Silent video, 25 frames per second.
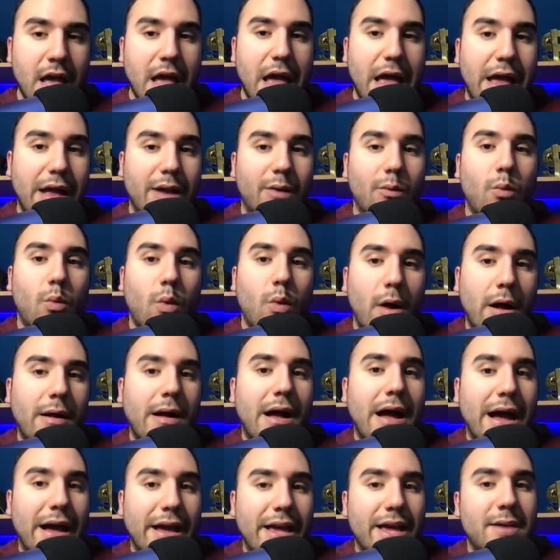And what
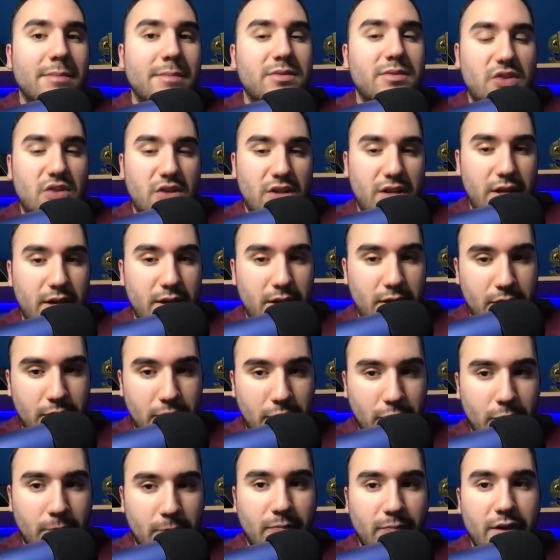I am seeing
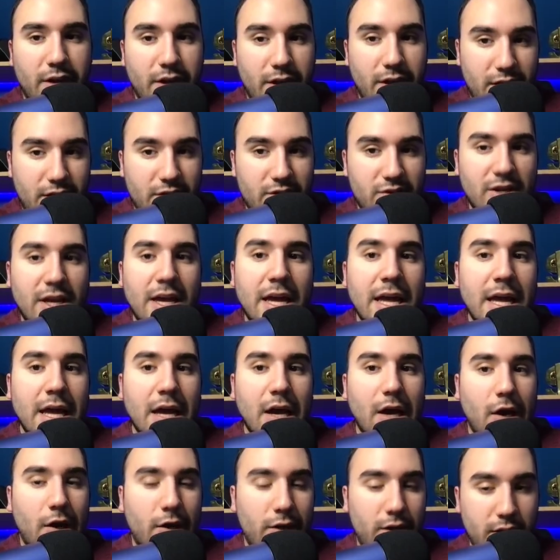here is
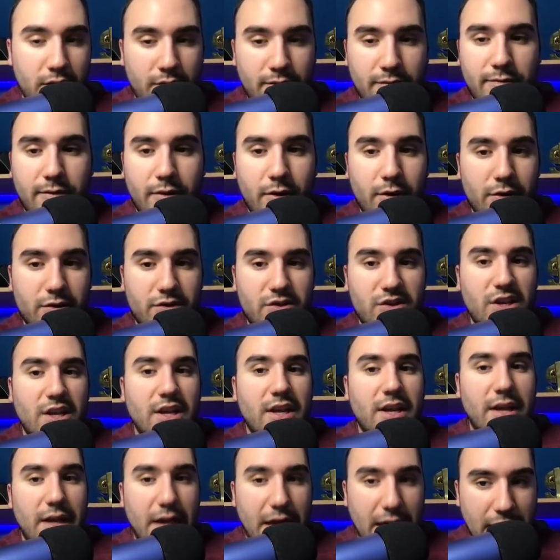an inverse
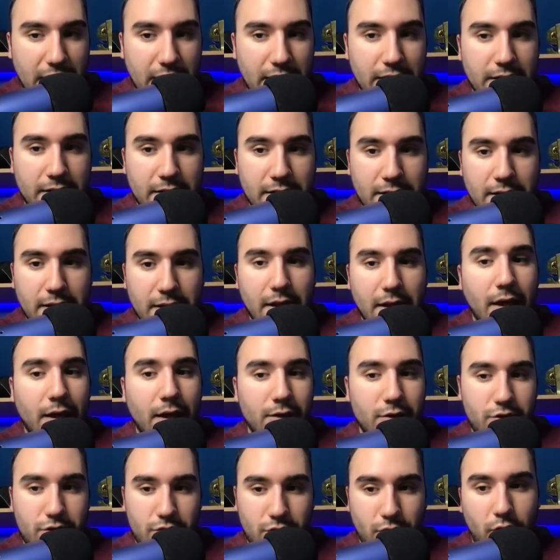head
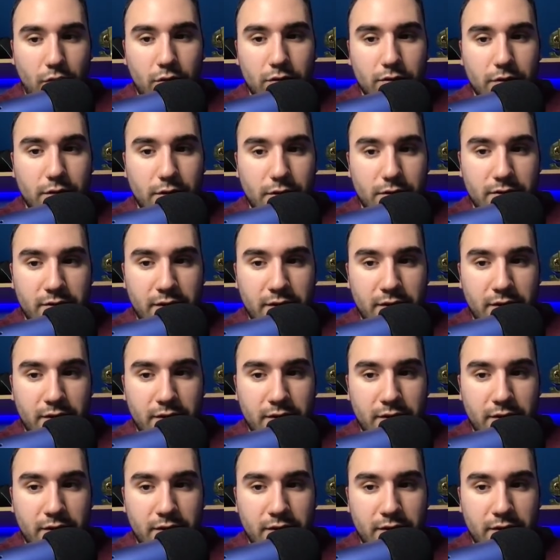and shoulder.